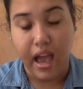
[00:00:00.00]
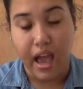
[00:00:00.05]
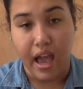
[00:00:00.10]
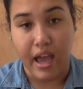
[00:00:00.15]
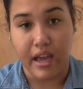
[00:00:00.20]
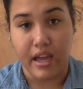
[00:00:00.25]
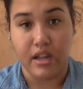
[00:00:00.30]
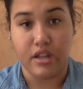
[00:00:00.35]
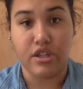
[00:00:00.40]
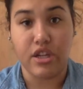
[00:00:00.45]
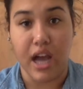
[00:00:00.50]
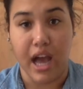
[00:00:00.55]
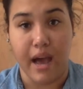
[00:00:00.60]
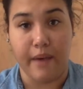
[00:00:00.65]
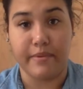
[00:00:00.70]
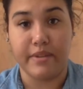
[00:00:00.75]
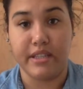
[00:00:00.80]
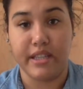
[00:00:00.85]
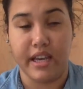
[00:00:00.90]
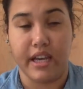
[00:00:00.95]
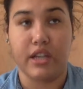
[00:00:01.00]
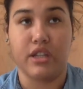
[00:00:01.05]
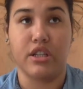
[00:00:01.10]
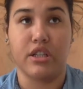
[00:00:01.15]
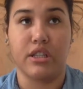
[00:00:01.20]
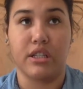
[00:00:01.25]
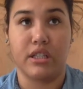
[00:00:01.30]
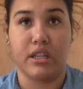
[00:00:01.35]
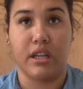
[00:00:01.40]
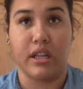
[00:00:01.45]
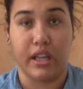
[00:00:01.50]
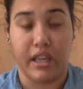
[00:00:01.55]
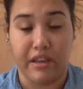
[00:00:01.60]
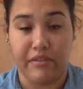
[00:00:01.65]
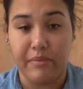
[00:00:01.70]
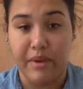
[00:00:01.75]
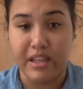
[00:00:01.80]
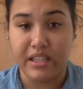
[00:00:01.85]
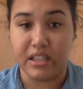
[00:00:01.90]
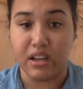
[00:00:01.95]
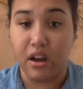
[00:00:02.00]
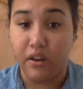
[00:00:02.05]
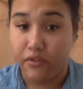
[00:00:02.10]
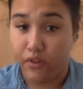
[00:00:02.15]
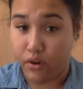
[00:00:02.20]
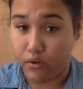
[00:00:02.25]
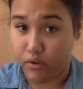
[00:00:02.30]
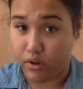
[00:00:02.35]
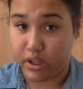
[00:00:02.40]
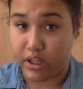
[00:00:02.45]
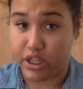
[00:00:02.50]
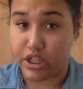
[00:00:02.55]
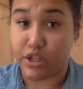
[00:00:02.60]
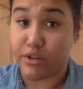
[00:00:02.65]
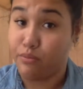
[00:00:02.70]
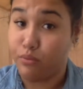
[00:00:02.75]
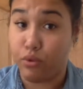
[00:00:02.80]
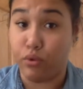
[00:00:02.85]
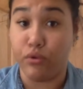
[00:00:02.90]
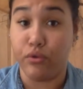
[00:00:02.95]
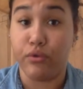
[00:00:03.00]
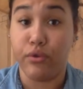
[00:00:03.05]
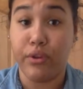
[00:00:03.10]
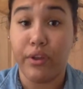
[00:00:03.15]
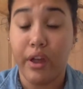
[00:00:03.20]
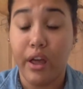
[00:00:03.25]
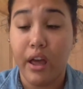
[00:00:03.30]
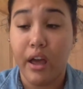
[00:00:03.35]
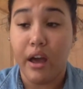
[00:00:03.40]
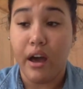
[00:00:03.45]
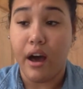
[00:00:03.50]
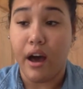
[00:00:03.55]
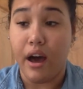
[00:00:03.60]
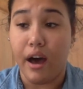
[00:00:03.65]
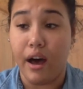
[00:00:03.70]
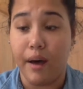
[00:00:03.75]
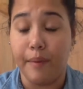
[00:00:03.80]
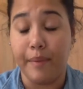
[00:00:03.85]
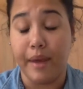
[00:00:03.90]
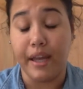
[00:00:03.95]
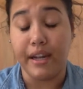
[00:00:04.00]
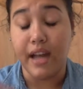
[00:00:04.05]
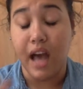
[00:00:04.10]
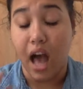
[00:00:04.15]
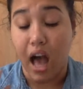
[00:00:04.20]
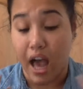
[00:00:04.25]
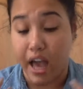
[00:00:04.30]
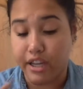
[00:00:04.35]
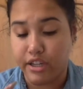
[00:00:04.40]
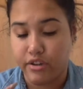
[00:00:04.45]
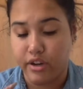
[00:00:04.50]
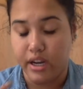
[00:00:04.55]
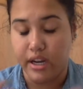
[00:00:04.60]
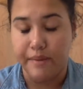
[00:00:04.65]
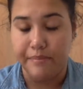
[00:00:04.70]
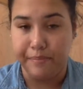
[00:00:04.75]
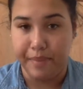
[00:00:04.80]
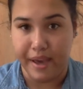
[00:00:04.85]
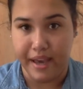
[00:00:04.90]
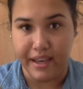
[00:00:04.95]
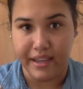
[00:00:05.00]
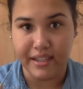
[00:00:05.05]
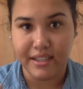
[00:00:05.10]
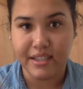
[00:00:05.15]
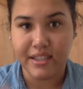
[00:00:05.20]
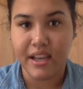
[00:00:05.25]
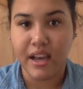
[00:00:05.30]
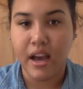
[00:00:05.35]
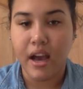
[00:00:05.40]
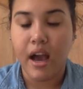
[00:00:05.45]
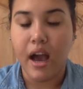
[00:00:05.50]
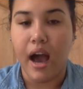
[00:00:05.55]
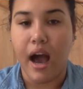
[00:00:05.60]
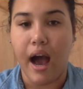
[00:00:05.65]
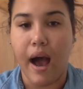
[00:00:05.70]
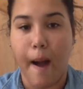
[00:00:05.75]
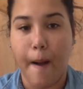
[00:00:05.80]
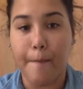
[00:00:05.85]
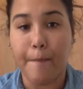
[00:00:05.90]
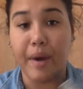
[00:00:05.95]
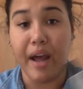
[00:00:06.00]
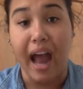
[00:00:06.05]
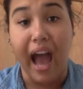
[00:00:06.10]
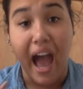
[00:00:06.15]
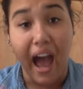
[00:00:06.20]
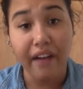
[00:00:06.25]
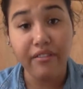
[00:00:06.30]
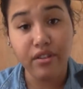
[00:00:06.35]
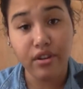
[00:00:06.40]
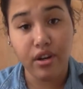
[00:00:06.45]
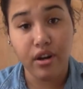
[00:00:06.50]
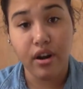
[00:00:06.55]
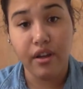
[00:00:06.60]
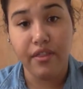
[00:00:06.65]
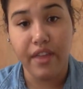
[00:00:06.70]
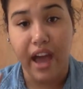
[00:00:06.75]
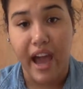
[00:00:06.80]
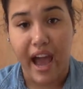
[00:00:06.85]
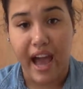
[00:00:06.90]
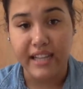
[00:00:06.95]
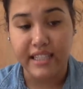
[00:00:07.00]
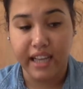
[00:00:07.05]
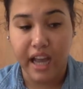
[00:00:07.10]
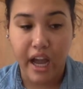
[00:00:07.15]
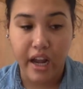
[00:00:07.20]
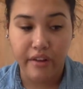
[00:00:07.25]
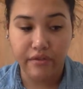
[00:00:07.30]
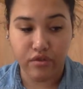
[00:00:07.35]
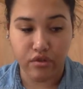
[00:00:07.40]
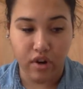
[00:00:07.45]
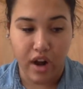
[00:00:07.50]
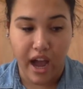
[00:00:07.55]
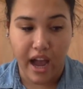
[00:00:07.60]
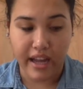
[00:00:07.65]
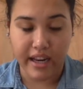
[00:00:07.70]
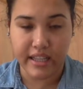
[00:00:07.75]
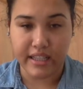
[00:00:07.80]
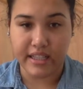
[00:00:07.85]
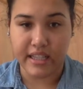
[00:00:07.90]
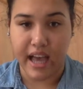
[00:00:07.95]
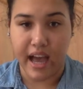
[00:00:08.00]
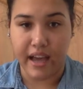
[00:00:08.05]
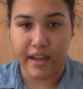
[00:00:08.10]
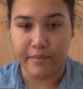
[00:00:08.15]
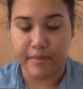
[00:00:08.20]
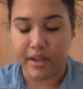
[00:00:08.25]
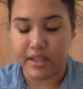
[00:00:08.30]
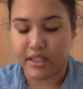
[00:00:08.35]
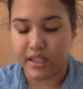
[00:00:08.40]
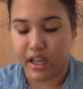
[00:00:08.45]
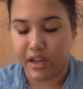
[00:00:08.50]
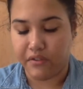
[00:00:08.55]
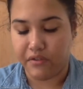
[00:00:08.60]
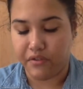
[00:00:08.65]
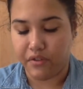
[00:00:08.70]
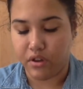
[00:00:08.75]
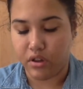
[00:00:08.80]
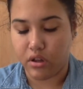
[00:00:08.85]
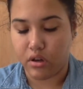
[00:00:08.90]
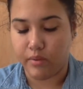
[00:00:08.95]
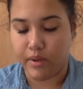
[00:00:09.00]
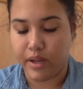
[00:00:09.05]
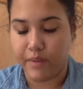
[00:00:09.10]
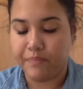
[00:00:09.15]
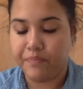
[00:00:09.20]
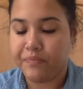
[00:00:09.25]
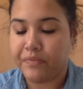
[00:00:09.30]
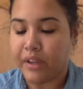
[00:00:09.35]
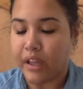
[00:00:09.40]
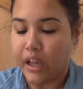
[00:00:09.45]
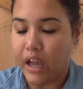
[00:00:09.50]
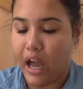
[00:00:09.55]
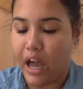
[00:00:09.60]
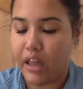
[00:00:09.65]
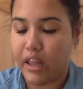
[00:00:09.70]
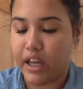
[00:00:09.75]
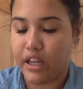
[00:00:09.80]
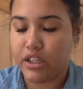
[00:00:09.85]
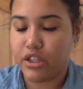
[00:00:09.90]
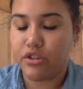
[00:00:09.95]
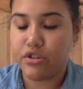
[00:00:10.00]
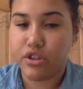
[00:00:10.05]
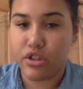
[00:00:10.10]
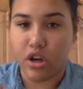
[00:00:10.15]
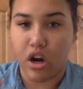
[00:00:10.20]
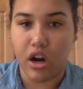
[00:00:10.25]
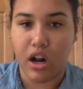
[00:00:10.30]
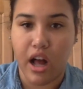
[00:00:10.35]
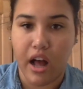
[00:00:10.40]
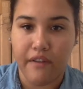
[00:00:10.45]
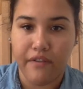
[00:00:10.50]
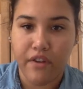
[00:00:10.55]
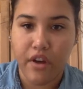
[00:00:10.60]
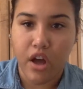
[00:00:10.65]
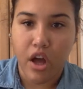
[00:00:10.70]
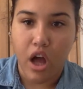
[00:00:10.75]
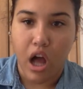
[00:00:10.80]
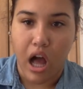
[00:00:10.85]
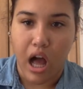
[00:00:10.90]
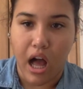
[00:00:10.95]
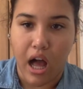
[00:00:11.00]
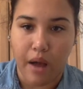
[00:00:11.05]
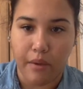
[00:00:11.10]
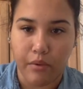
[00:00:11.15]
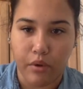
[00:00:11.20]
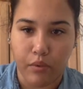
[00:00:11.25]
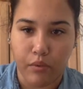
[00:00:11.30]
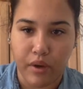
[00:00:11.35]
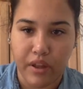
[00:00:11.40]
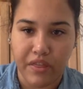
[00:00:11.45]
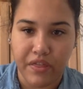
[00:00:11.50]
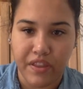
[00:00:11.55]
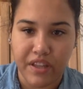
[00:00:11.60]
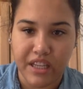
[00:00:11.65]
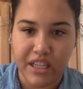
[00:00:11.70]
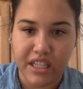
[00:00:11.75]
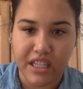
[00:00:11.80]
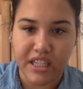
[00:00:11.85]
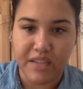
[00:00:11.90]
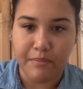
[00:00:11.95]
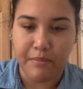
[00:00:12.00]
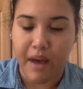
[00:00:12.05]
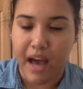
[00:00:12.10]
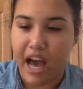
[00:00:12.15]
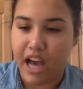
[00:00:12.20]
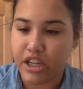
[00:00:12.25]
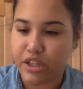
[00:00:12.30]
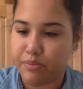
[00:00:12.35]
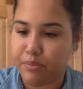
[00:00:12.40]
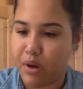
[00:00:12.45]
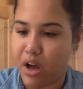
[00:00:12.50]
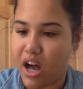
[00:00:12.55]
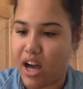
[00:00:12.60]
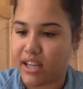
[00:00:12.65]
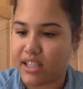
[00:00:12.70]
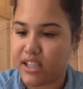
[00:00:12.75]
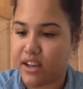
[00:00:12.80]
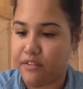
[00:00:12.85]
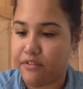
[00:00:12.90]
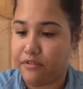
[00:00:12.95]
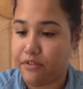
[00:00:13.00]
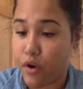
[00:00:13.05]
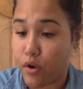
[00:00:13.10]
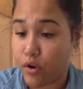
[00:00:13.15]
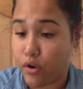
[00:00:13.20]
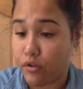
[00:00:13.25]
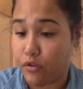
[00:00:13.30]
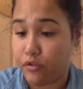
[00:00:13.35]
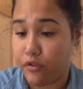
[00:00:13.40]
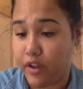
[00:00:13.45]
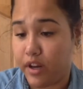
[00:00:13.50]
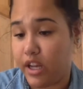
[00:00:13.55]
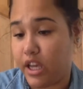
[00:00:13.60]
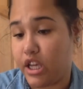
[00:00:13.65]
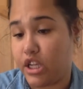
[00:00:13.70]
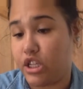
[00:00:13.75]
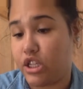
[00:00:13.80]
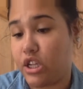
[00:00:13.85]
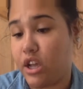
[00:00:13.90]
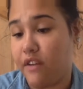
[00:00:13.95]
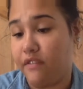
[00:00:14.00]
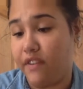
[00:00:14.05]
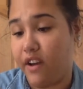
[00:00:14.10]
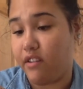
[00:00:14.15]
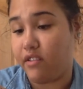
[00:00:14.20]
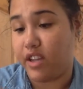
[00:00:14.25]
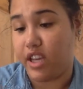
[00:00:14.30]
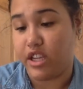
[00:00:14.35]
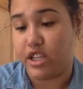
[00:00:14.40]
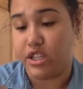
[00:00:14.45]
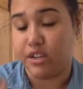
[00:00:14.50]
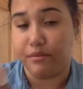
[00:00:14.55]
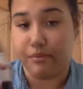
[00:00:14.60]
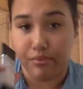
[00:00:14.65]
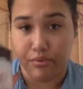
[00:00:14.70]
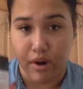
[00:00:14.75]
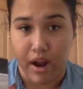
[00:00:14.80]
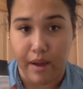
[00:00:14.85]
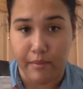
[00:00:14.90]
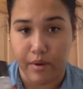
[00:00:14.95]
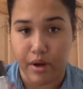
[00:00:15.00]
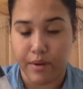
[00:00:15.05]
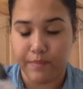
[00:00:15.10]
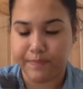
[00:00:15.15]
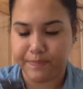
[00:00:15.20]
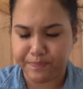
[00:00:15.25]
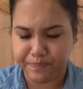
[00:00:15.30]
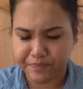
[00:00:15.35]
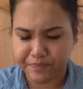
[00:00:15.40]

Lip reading: and chapstick just to give myself a really smooth and hydrated base. But after that has kind of dried and sat in my skin for a little bit, I like to start off with the Smashbox Photo Finish Foundation Primer.